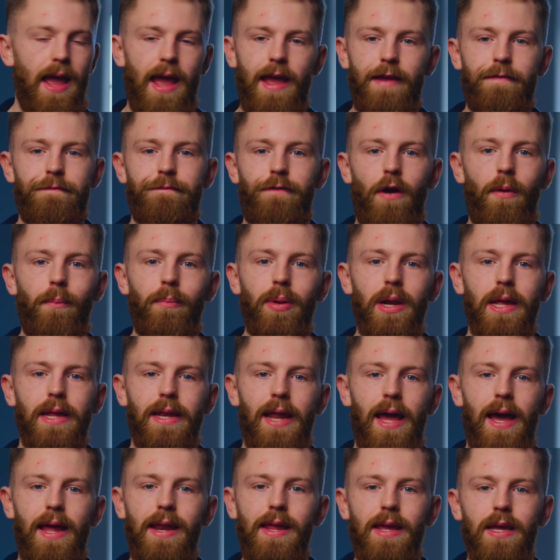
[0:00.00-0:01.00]
a
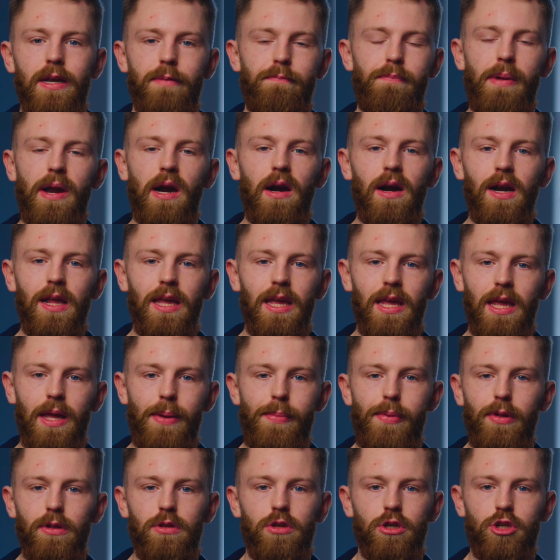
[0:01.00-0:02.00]
fumbling idiot barely
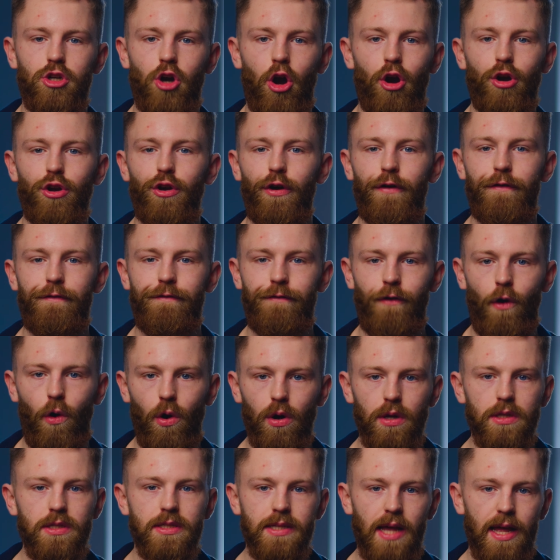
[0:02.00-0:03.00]
able to turn your
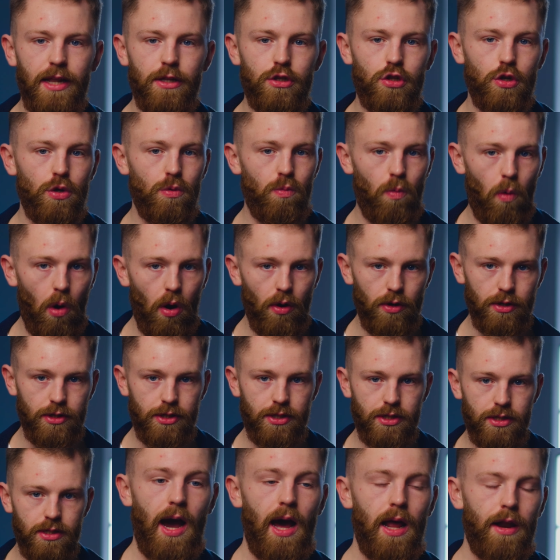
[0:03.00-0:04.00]
thoughts into words.